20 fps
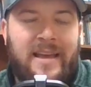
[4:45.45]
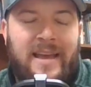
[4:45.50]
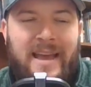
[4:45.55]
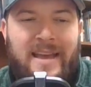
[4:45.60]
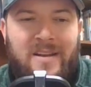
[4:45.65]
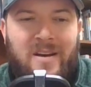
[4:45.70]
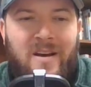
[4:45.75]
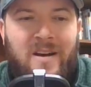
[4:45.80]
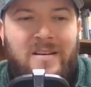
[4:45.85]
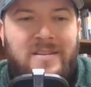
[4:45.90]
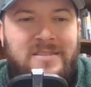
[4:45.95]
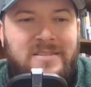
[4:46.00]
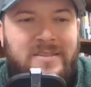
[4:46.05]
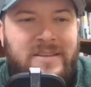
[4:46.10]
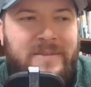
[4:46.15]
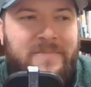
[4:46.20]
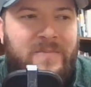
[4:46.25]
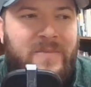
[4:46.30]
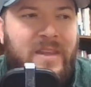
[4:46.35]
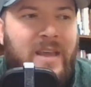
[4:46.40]
And
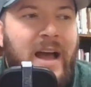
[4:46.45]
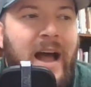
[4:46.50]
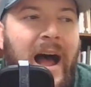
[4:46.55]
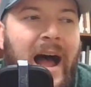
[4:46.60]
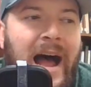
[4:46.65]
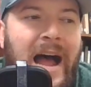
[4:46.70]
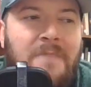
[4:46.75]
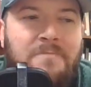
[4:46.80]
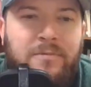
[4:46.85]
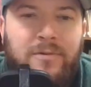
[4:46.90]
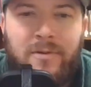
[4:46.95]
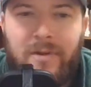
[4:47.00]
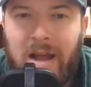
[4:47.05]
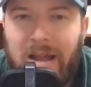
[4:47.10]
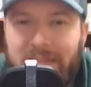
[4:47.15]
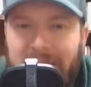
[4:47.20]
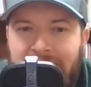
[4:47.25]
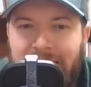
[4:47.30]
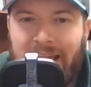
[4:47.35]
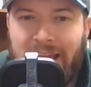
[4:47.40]
honestly, I
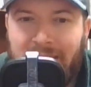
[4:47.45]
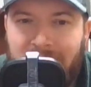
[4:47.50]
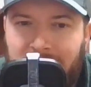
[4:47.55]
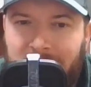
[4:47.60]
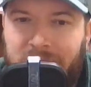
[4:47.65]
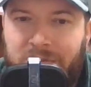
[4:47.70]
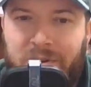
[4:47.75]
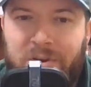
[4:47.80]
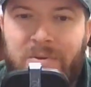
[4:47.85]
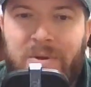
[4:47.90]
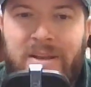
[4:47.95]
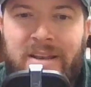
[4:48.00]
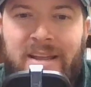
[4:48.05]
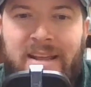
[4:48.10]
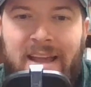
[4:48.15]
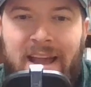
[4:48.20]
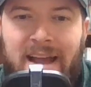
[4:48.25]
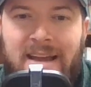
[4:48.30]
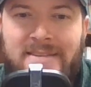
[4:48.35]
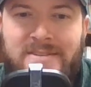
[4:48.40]
probably got through into
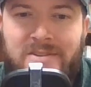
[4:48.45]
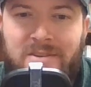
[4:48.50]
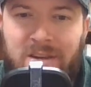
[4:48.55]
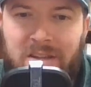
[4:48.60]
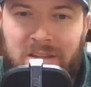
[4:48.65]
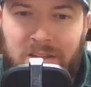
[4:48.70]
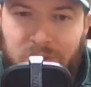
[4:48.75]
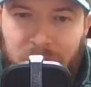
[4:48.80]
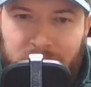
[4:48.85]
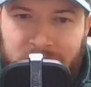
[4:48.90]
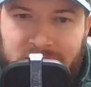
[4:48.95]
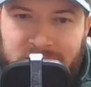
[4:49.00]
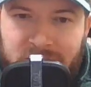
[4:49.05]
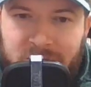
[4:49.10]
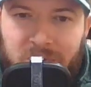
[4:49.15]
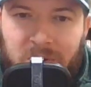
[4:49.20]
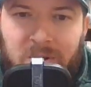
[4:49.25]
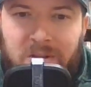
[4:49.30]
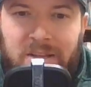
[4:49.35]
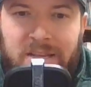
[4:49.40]
Kayser a little bit
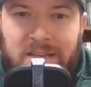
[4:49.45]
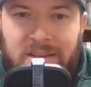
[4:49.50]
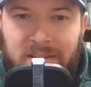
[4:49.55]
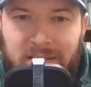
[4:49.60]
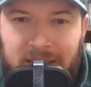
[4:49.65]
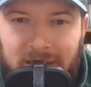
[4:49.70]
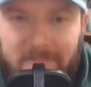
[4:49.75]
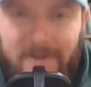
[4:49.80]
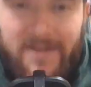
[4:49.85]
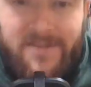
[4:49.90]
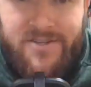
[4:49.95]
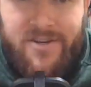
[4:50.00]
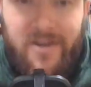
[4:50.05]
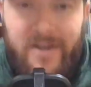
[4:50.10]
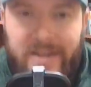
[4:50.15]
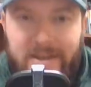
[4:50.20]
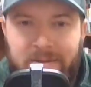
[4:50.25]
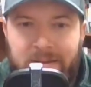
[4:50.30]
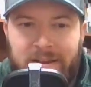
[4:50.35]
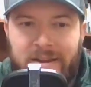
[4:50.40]
too early in my
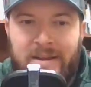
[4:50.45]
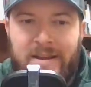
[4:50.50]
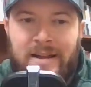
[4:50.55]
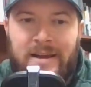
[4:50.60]
journey.